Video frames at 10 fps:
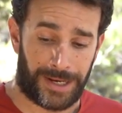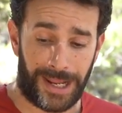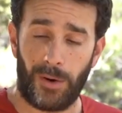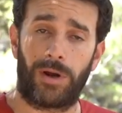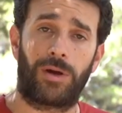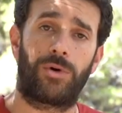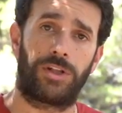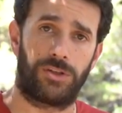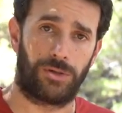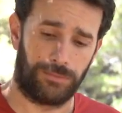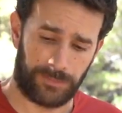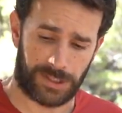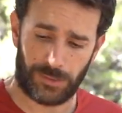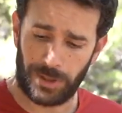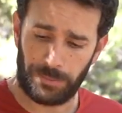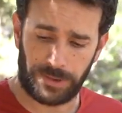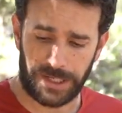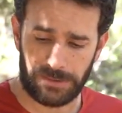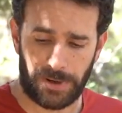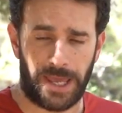Now what I want to do is I want to
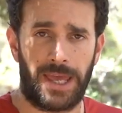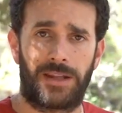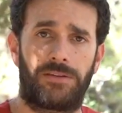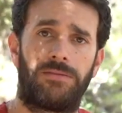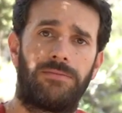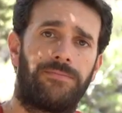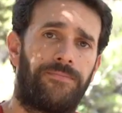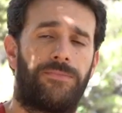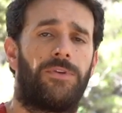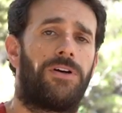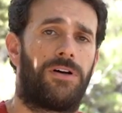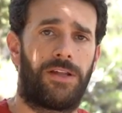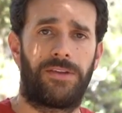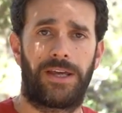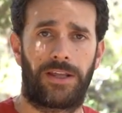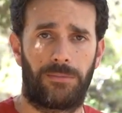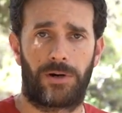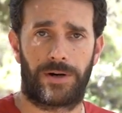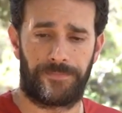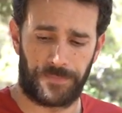place my hand on the
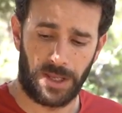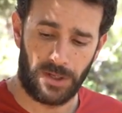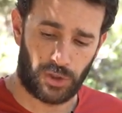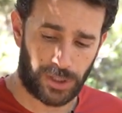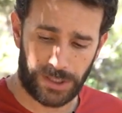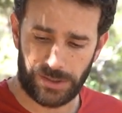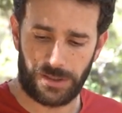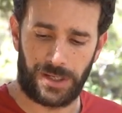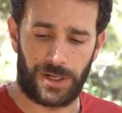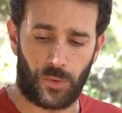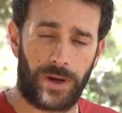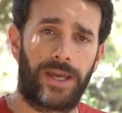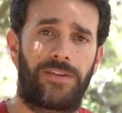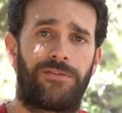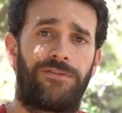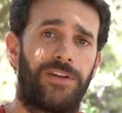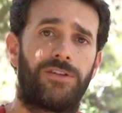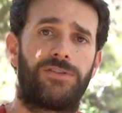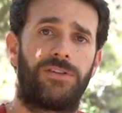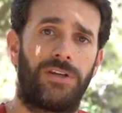handlebar just in a way that
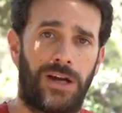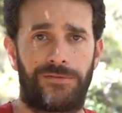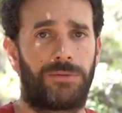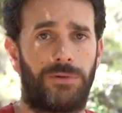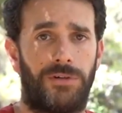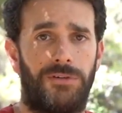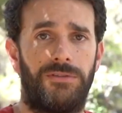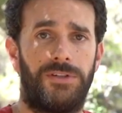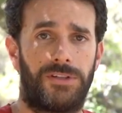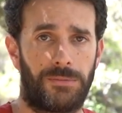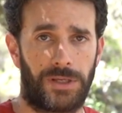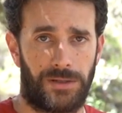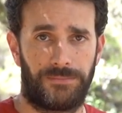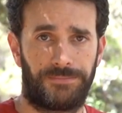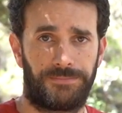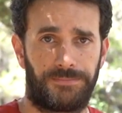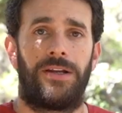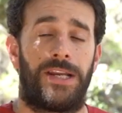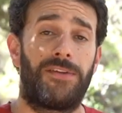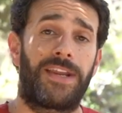feels comfortable to me.
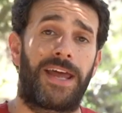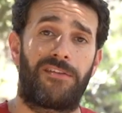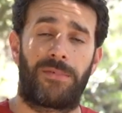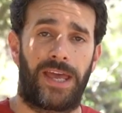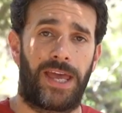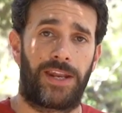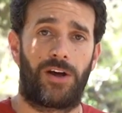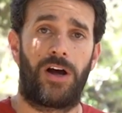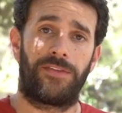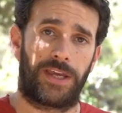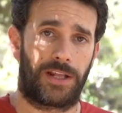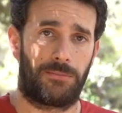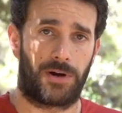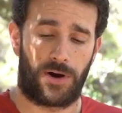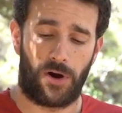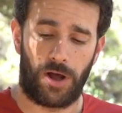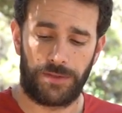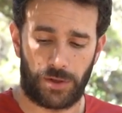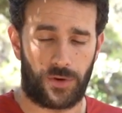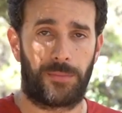Now that I have my hand on the handlebar,
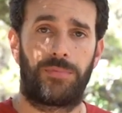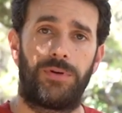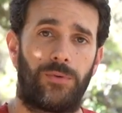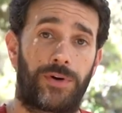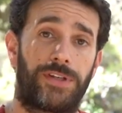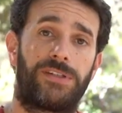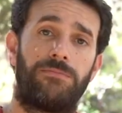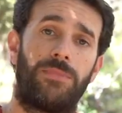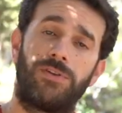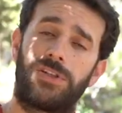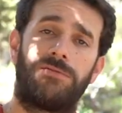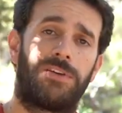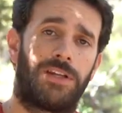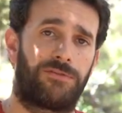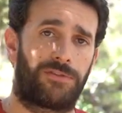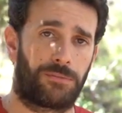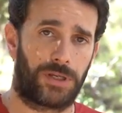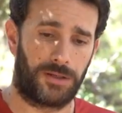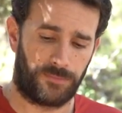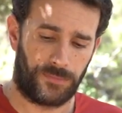on the grip, where it's most convenient for
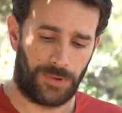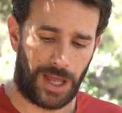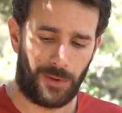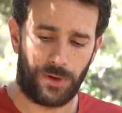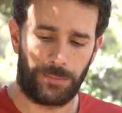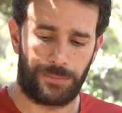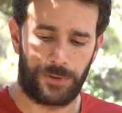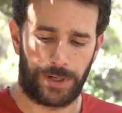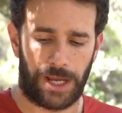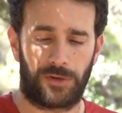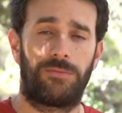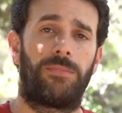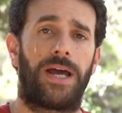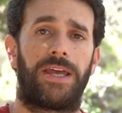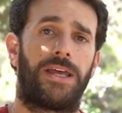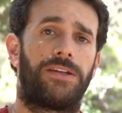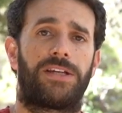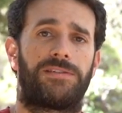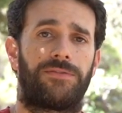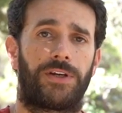me, I want to put out my
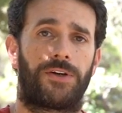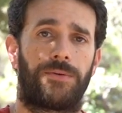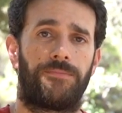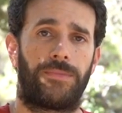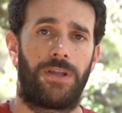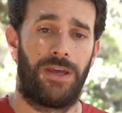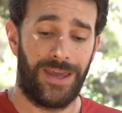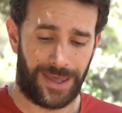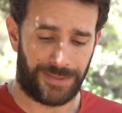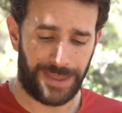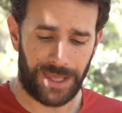index finger. And